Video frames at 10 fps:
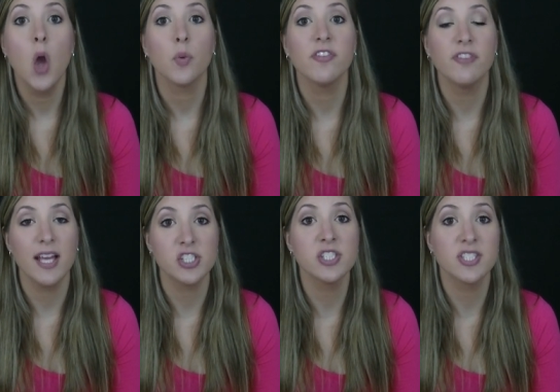
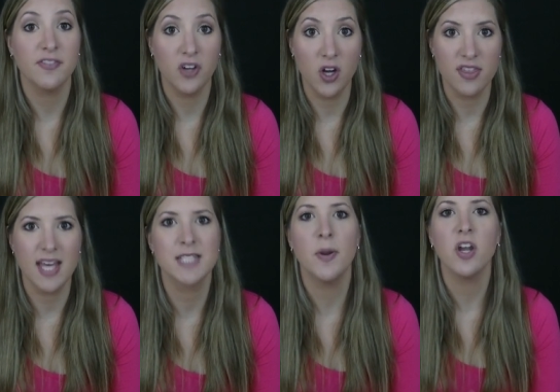Reflections of Earth,
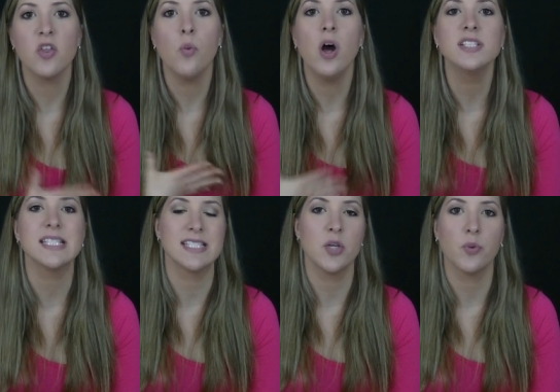as part of the Walt
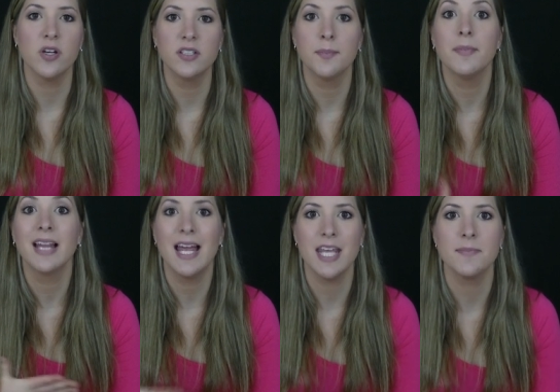Disney World
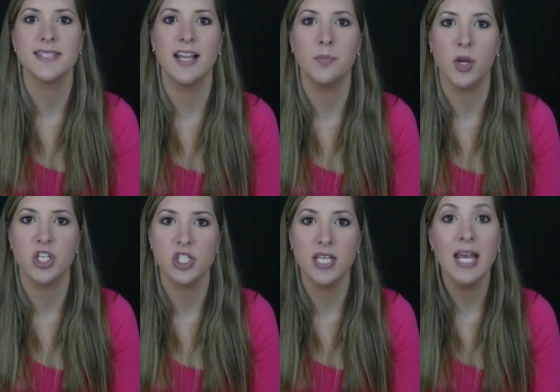Millennium
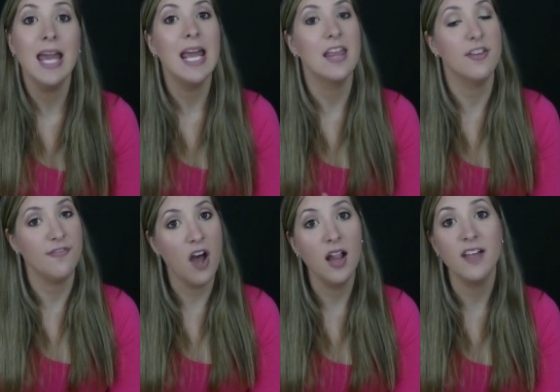Celebration in the
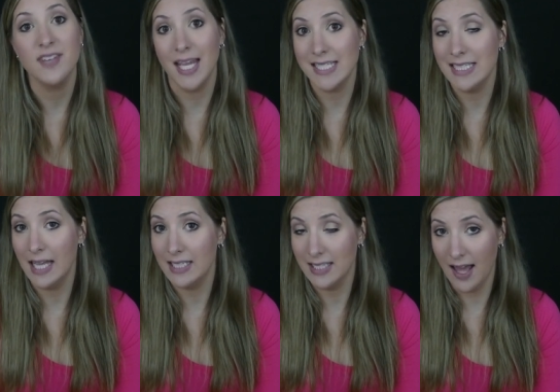fall of
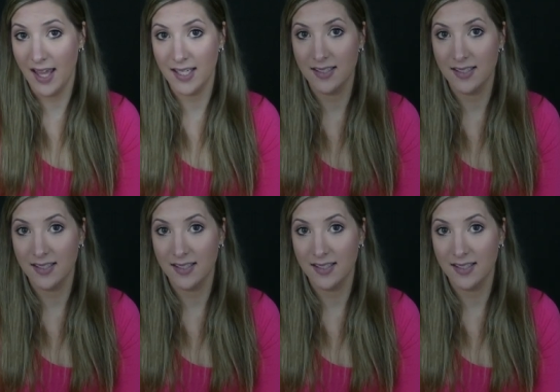1999.